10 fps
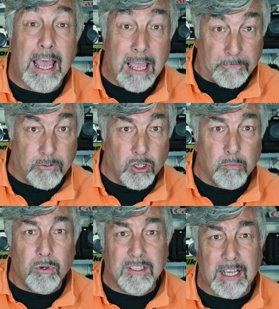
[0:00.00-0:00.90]

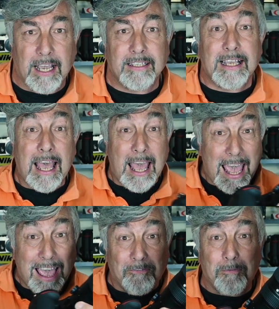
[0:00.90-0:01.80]
f2.8
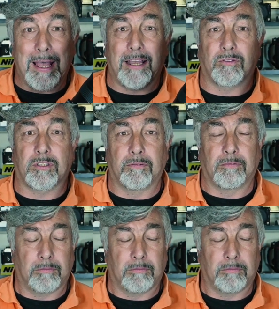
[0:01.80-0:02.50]
f mount.